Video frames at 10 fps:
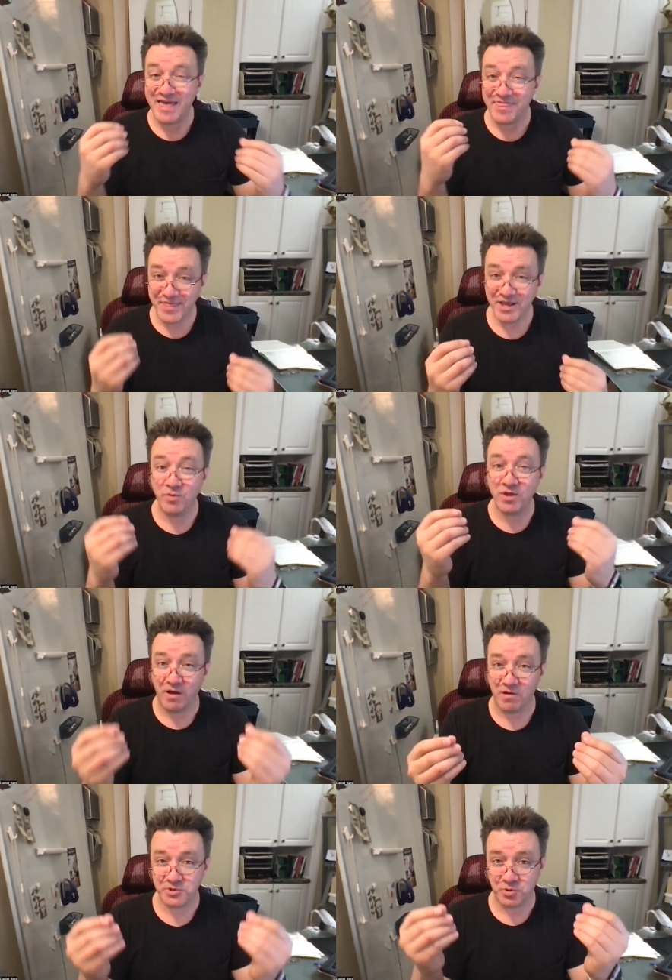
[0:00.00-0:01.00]
I think we
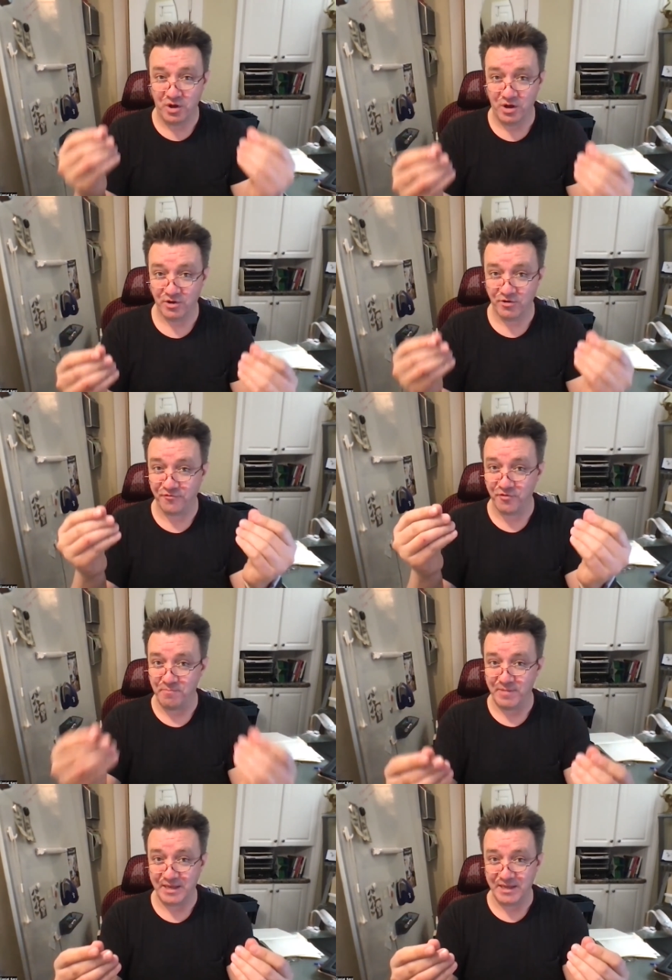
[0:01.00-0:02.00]
also hunger for
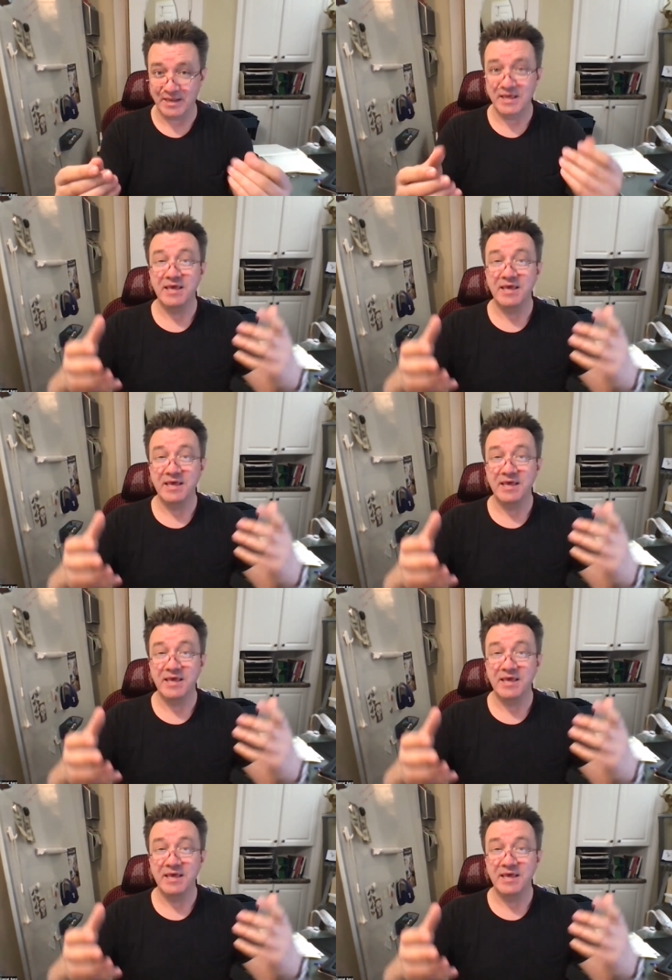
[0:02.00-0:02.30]
meaning,